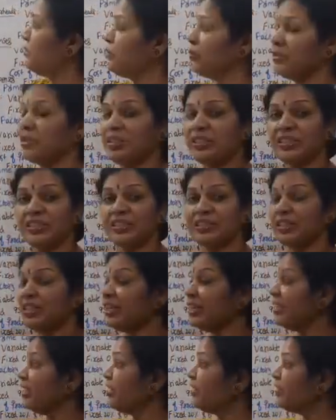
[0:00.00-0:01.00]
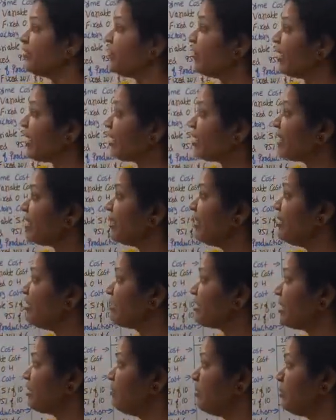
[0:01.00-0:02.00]
units in a factory
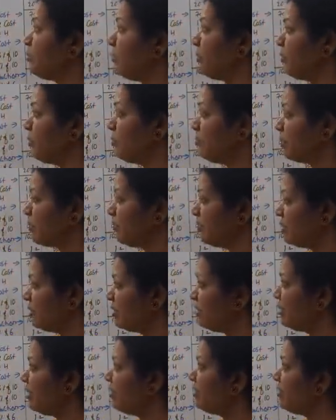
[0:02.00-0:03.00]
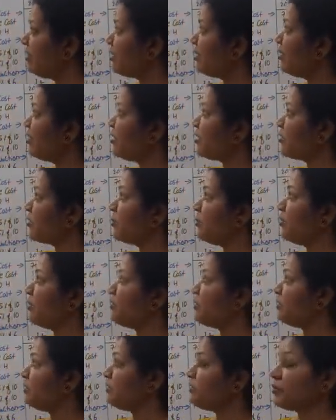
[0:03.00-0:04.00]
is given below. These are all
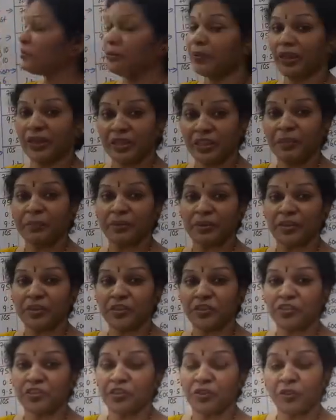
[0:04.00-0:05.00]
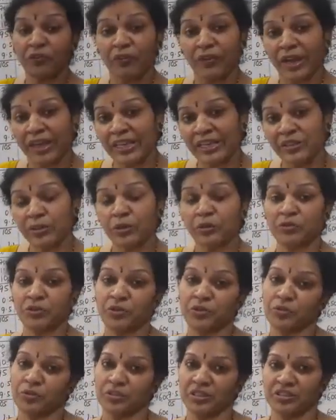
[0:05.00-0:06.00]
expenses for the production of
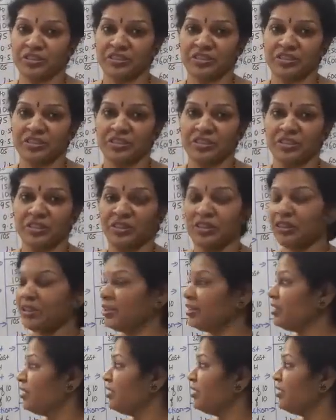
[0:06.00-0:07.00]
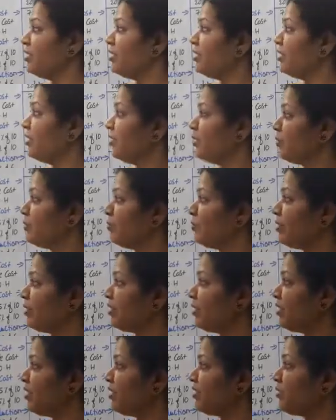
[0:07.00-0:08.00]
5,000 units. Now what
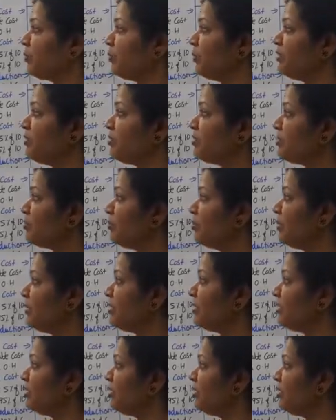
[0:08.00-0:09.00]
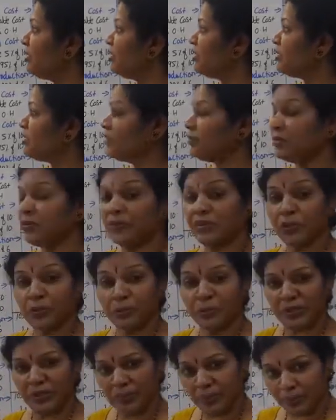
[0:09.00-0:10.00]
are the expenses? Materials 50
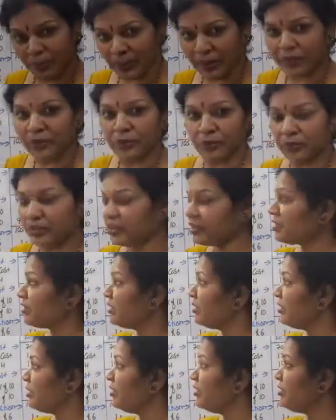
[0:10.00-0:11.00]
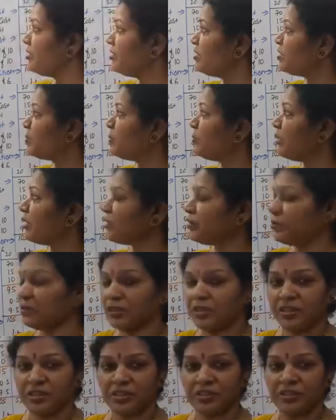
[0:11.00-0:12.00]
rupees per unit. This is per
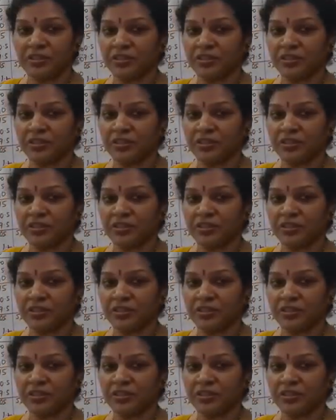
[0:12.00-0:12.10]
unit.